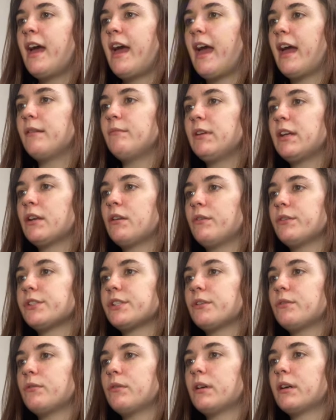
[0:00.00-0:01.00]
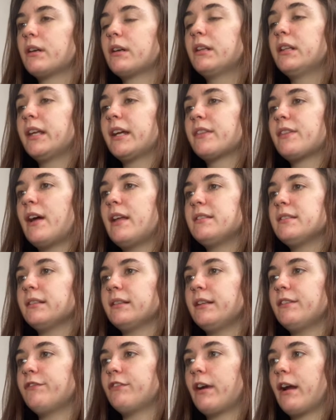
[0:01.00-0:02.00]
and we can also click that
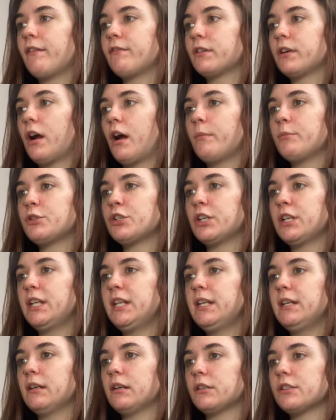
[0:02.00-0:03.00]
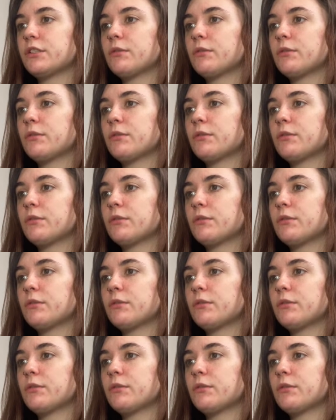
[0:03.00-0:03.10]
delete forever option here.